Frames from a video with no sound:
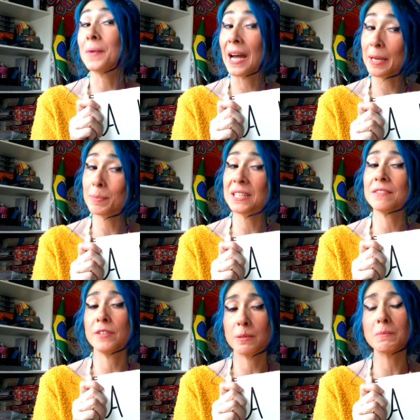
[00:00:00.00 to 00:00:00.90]
I
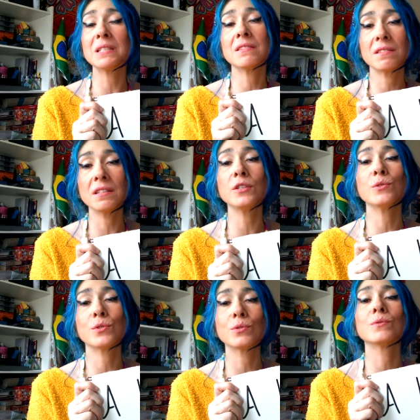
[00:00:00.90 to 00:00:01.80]
believe it means see
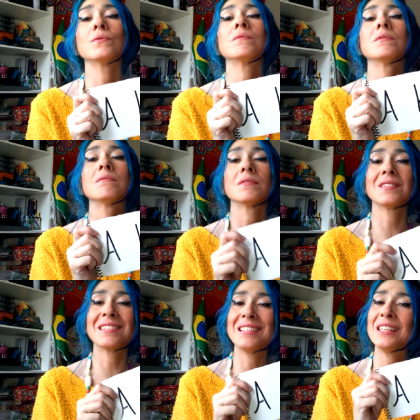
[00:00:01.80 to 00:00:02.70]
you soon
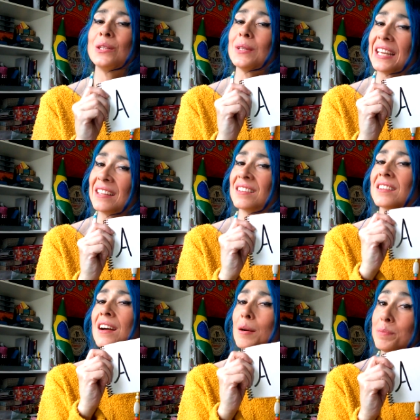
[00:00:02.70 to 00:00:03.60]
See you
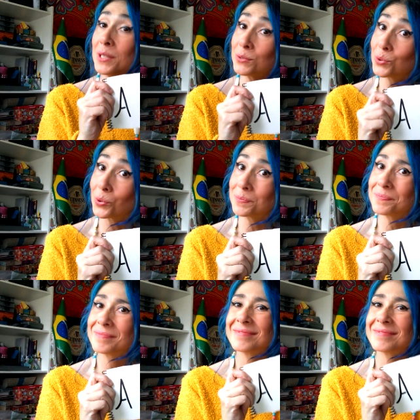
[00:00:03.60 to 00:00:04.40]
later. A bientôt.